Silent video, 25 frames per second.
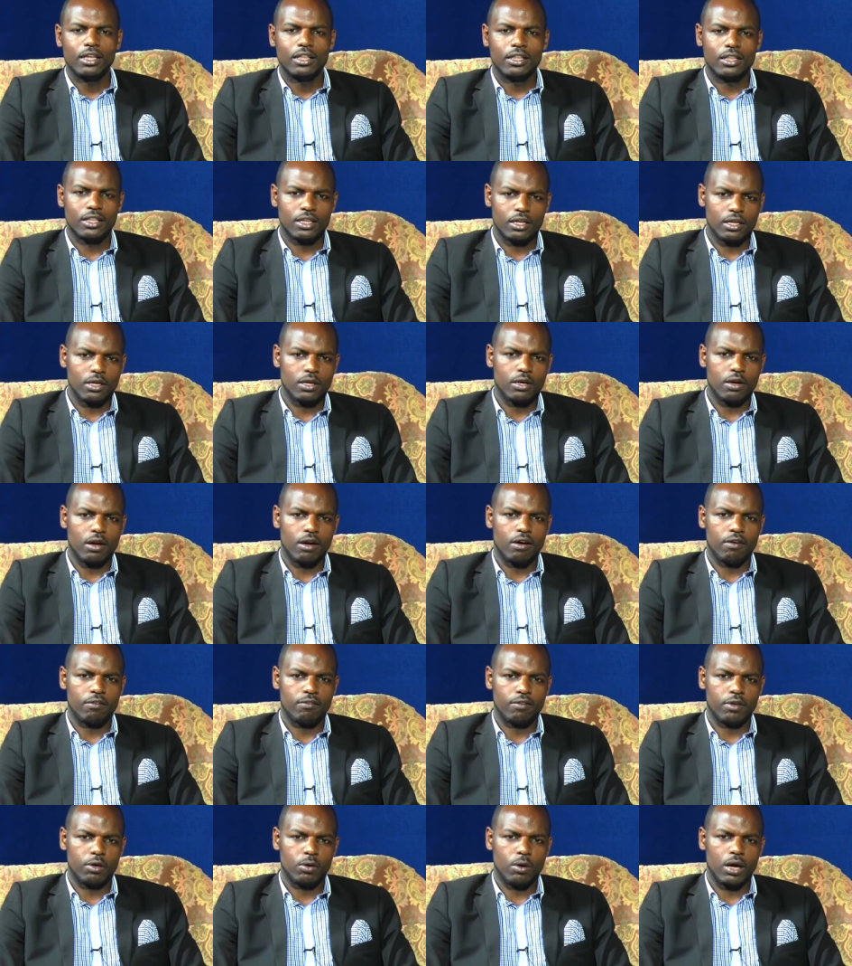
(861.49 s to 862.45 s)
Thank you,
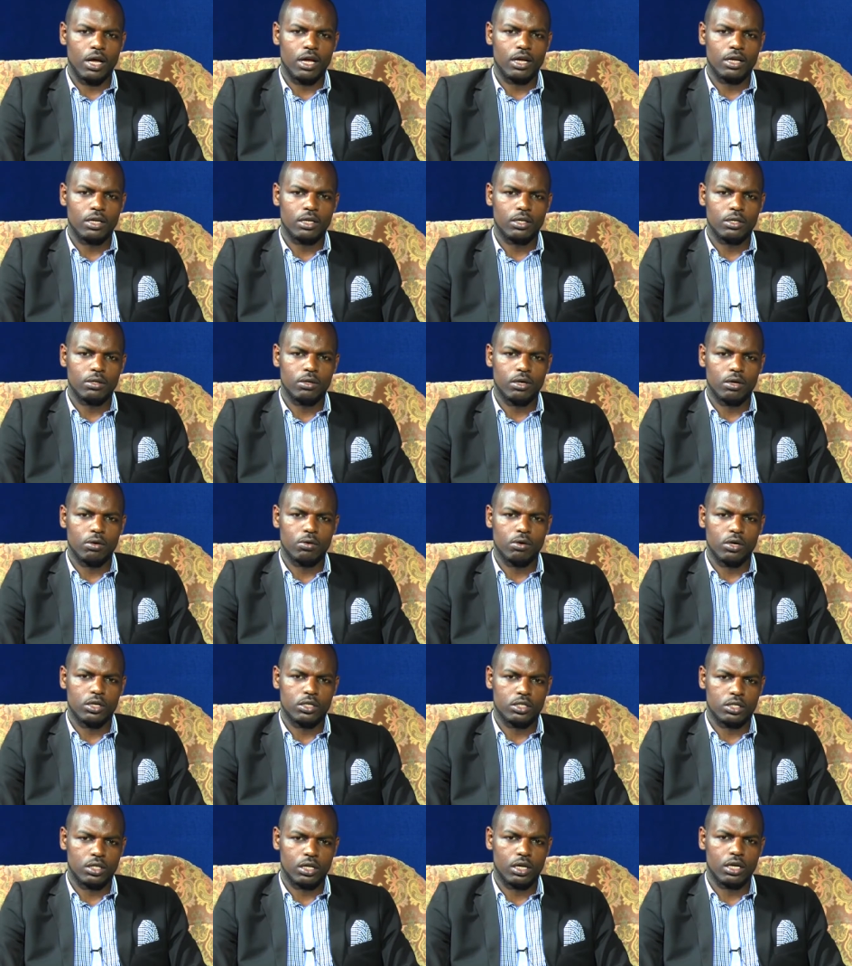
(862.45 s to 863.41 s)
our viewer. You are
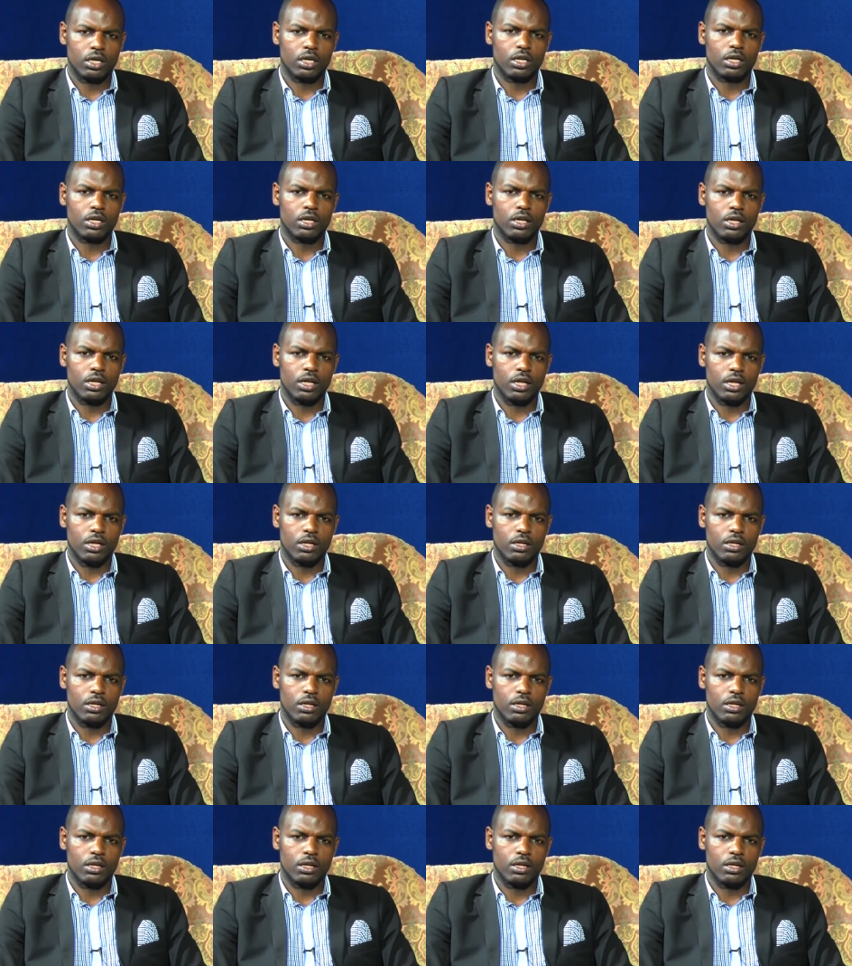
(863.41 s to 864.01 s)
watching